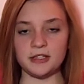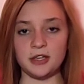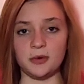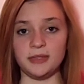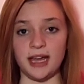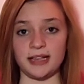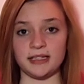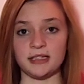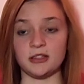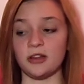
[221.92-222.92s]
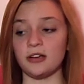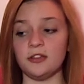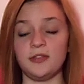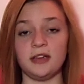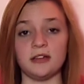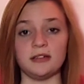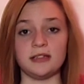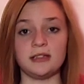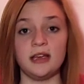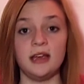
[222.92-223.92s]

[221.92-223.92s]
So, yes, longer fingers.